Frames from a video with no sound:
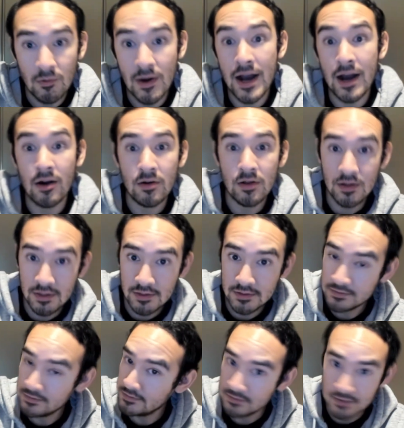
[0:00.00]
Wow,
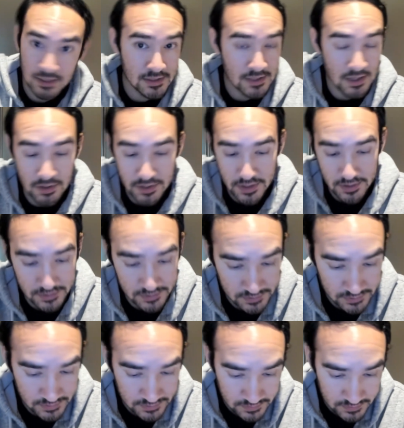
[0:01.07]
I tell you.
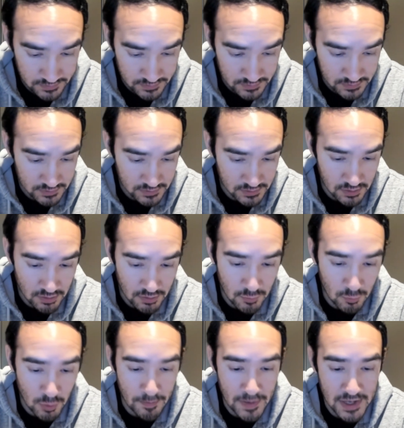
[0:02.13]
So
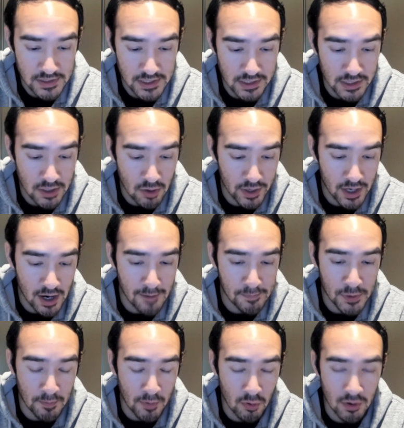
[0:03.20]
we're basically going up
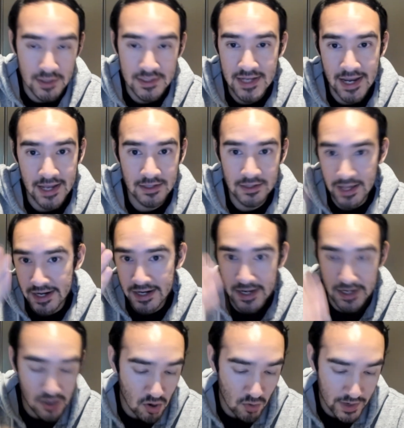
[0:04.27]
the boards and letting
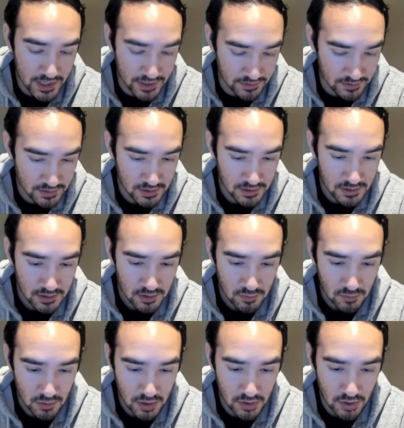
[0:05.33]
it go in
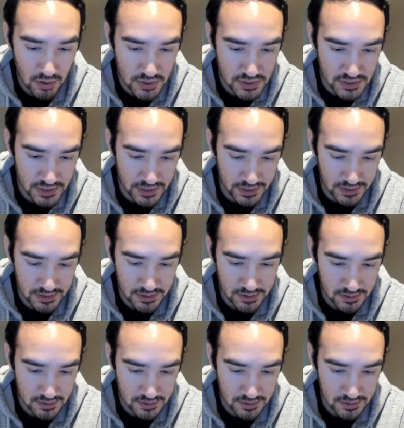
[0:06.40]
on arsenic.